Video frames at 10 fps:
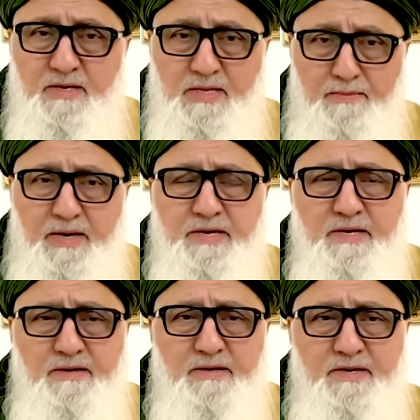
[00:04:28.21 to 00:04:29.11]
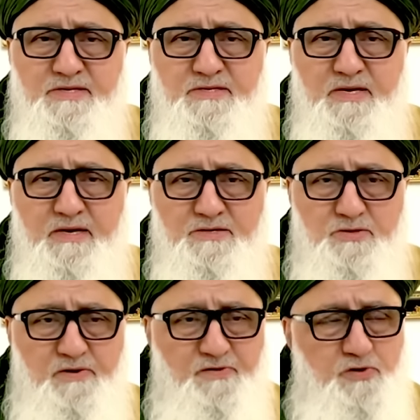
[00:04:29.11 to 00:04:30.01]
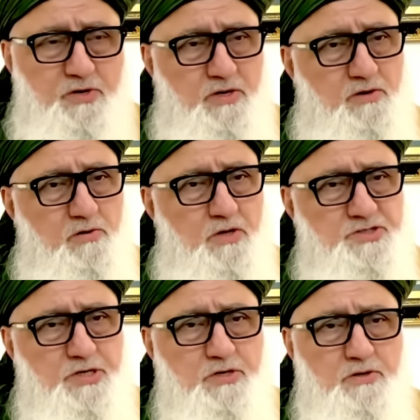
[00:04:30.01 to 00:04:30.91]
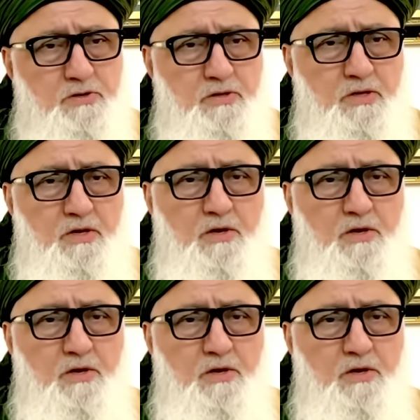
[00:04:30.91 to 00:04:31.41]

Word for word: Tabari is the sort of chronological